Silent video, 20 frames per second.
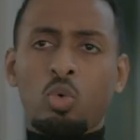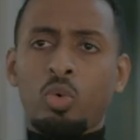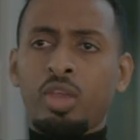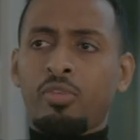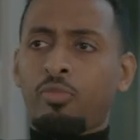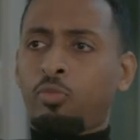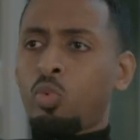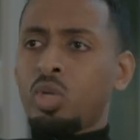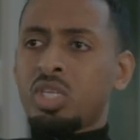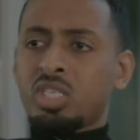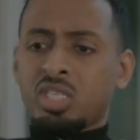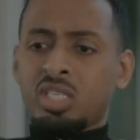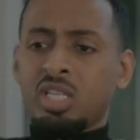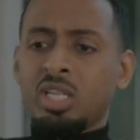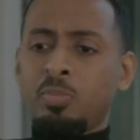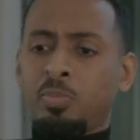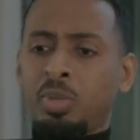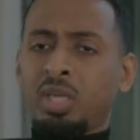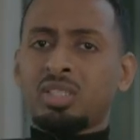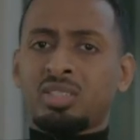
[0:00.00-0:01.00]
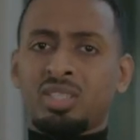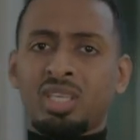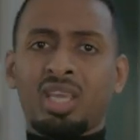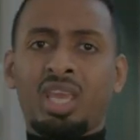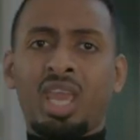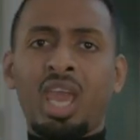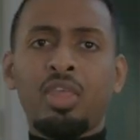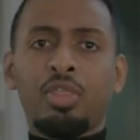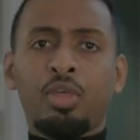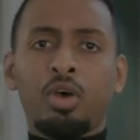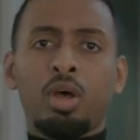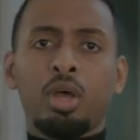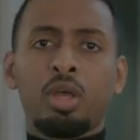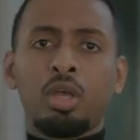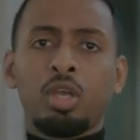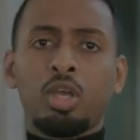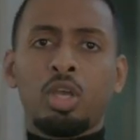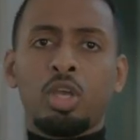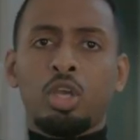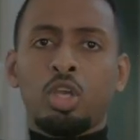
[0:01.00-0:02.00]
if we're sleeping together,
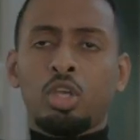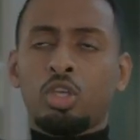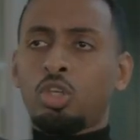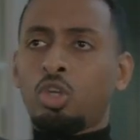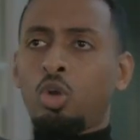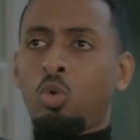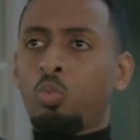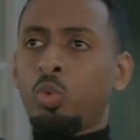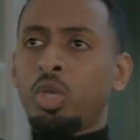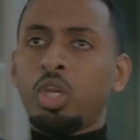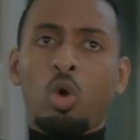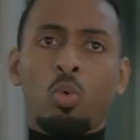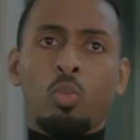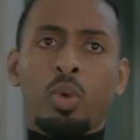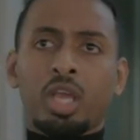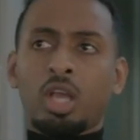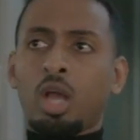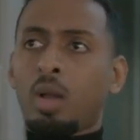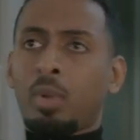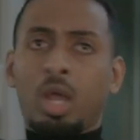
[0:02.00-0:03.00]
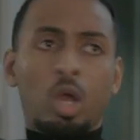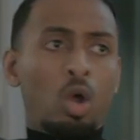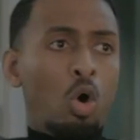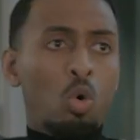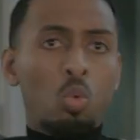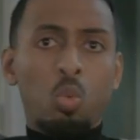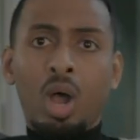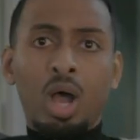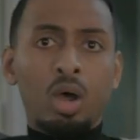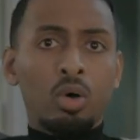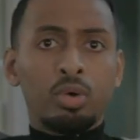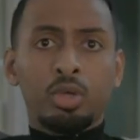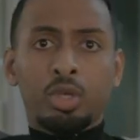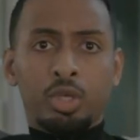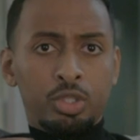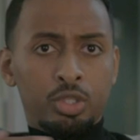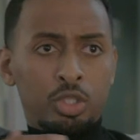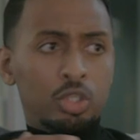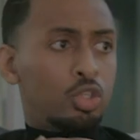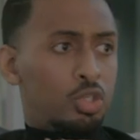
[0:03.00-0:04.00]
you know, we don't wake up like, oh wow,
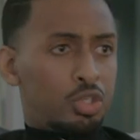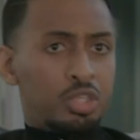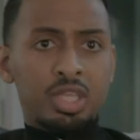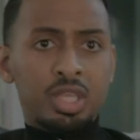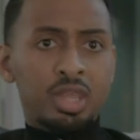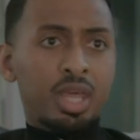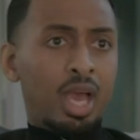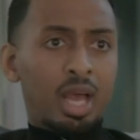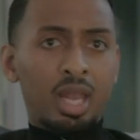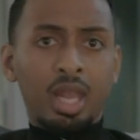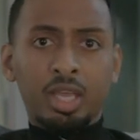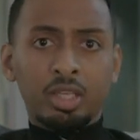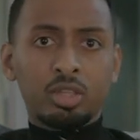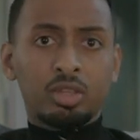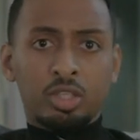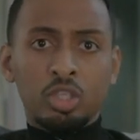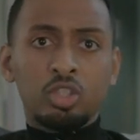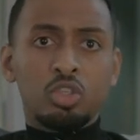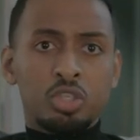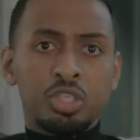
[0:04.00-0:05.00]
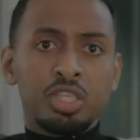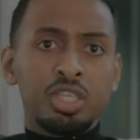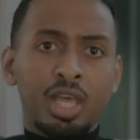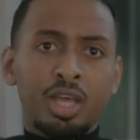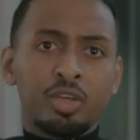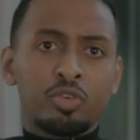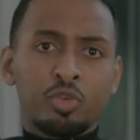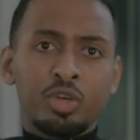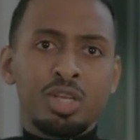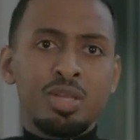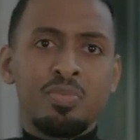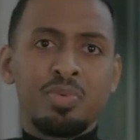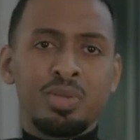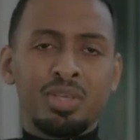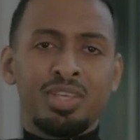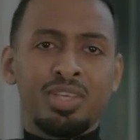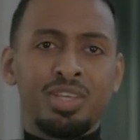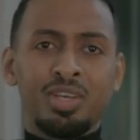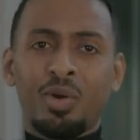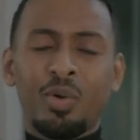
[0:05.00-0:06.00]
did you see that? Like, did you see that dream?
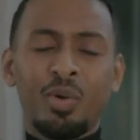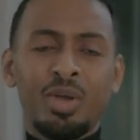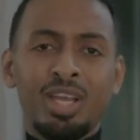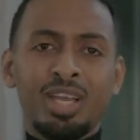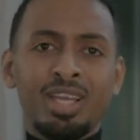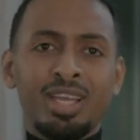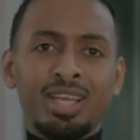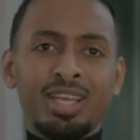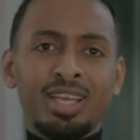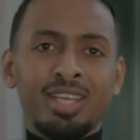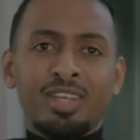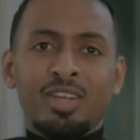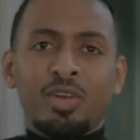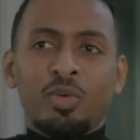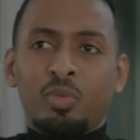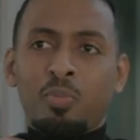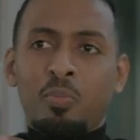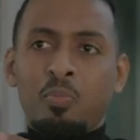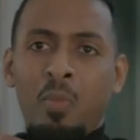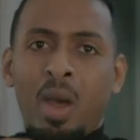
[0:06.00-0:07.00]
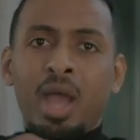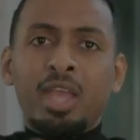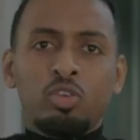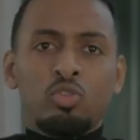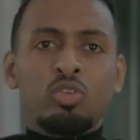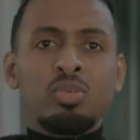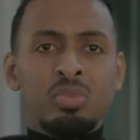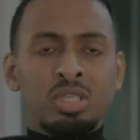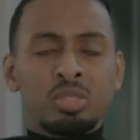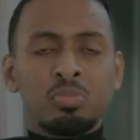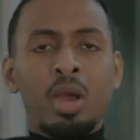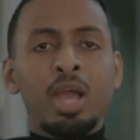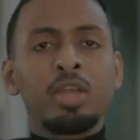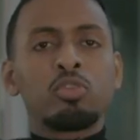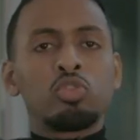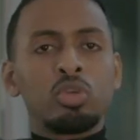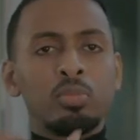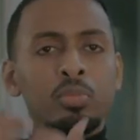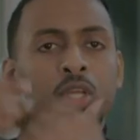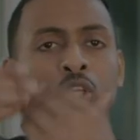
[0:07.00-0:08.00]
you know, my dream is my
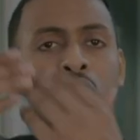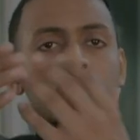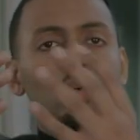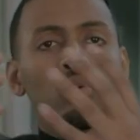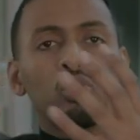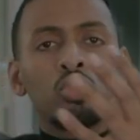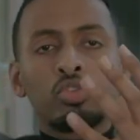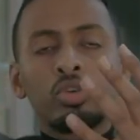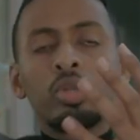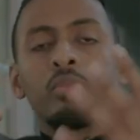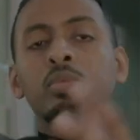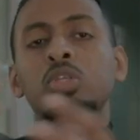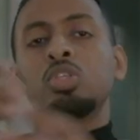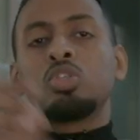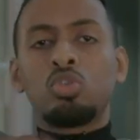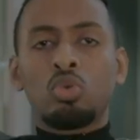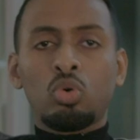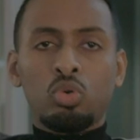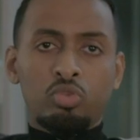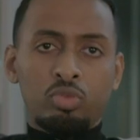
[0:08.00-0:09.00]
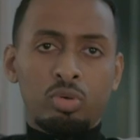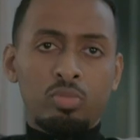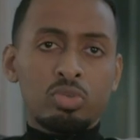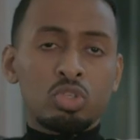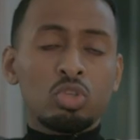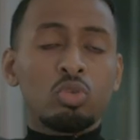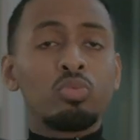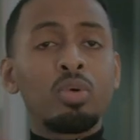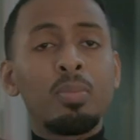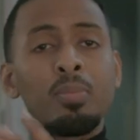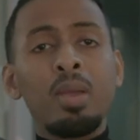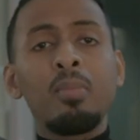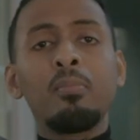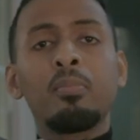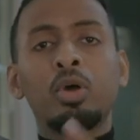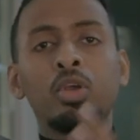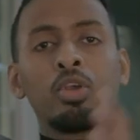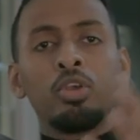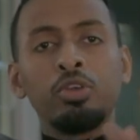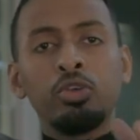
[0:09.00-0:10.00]
dream and your dream is your dream. So
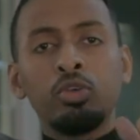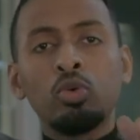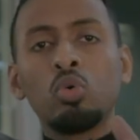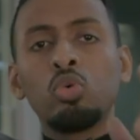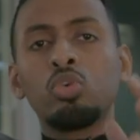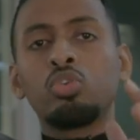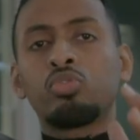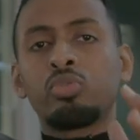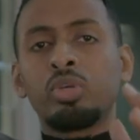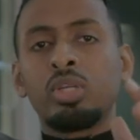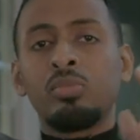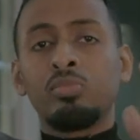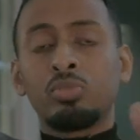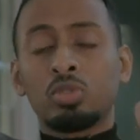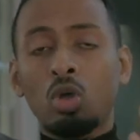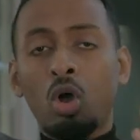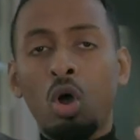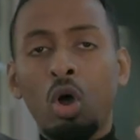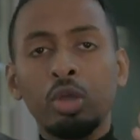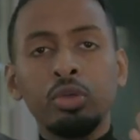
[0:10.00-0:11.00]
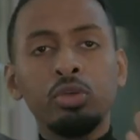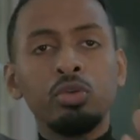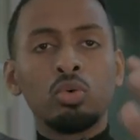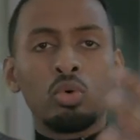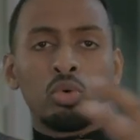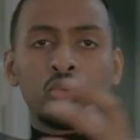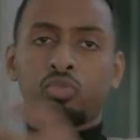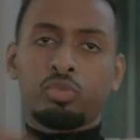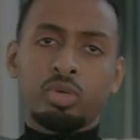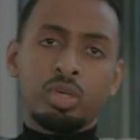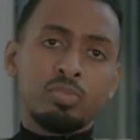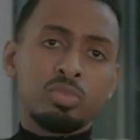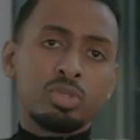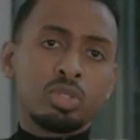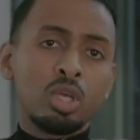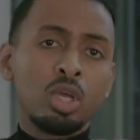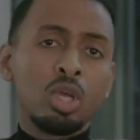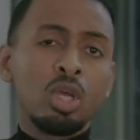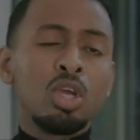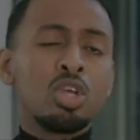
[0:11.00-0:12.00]
remember, your dreams are your
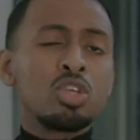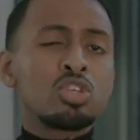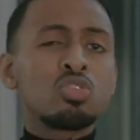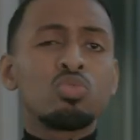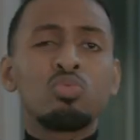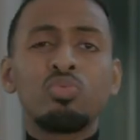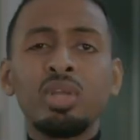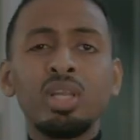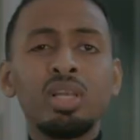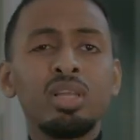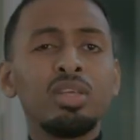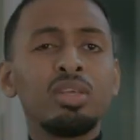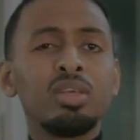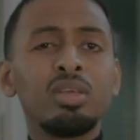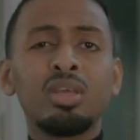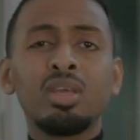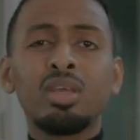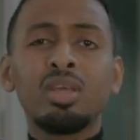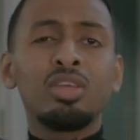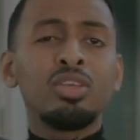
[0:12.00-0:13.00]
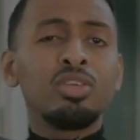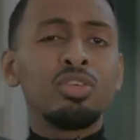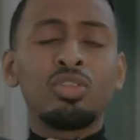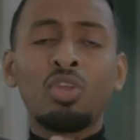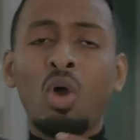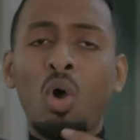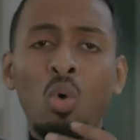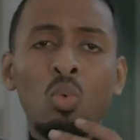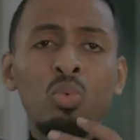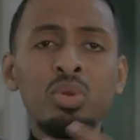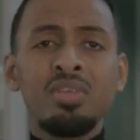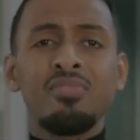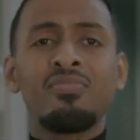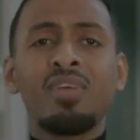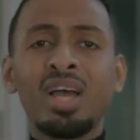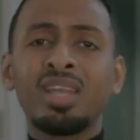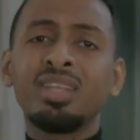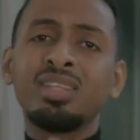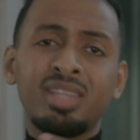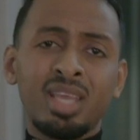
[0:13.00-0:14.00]
dreams. So really, the only
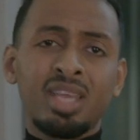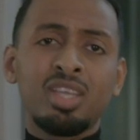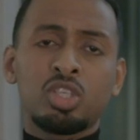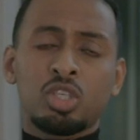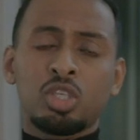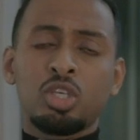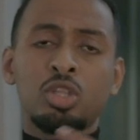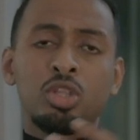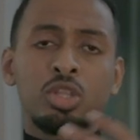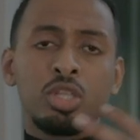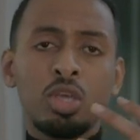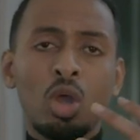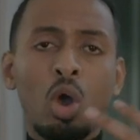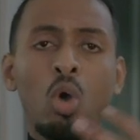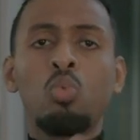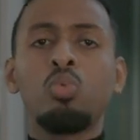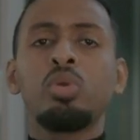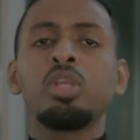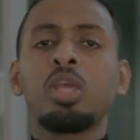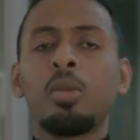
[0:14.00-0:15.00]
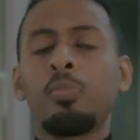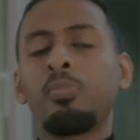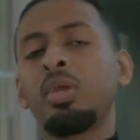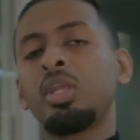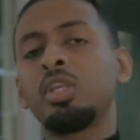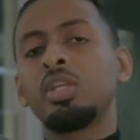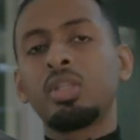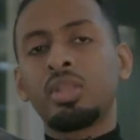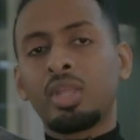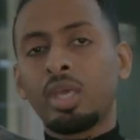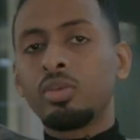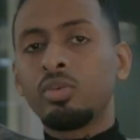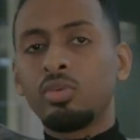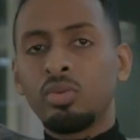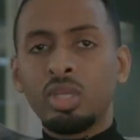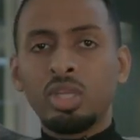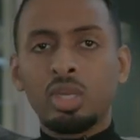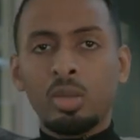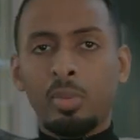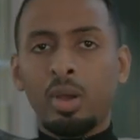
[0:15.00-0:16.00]
validation and the only opinion that you
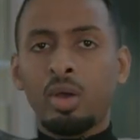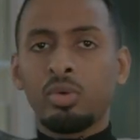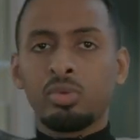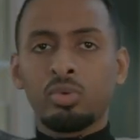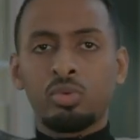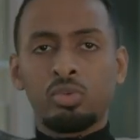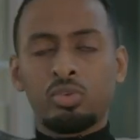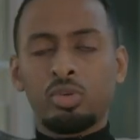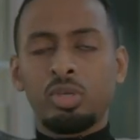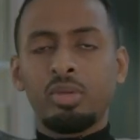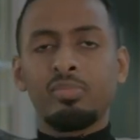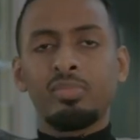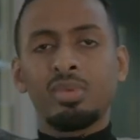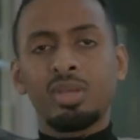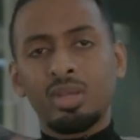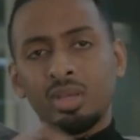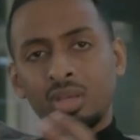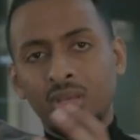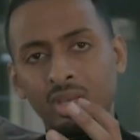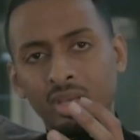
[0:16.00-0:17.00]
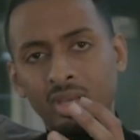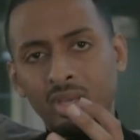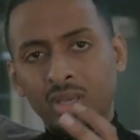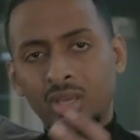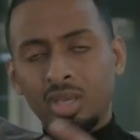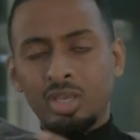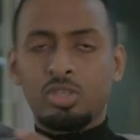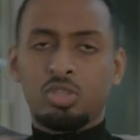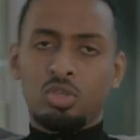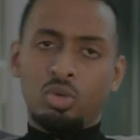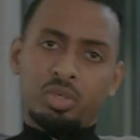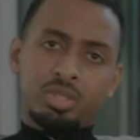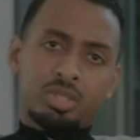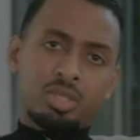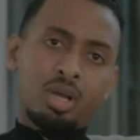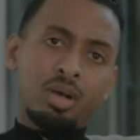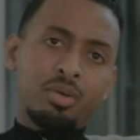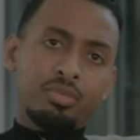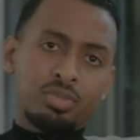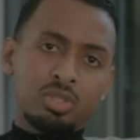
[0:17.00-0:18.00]
need about your dream is
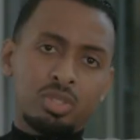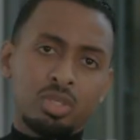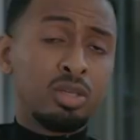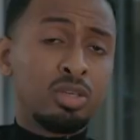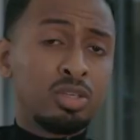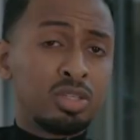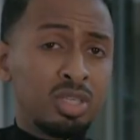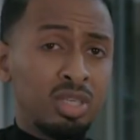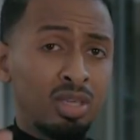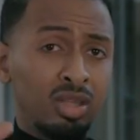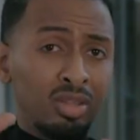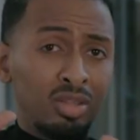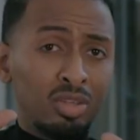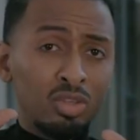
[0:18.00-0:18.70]
yourselves. You see,